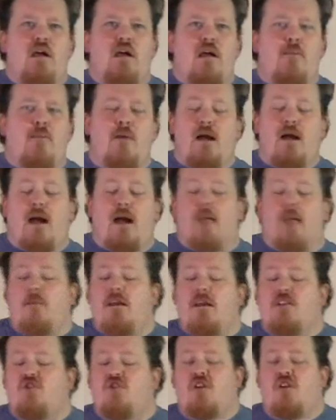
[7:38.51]
I
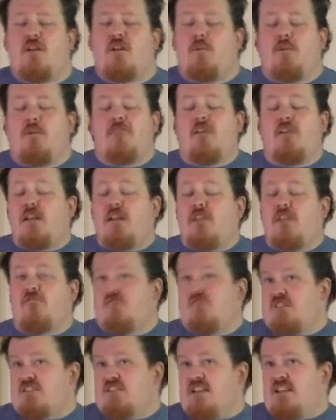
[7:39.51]
might try to be funny
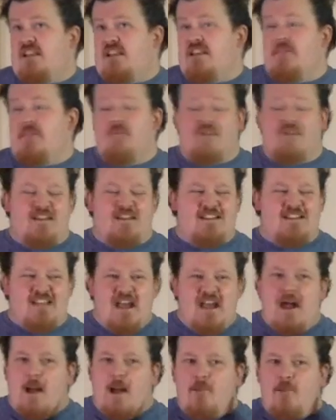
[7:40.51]
for a second, but
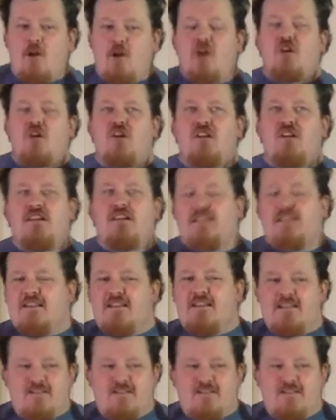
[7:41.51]
I'm not going to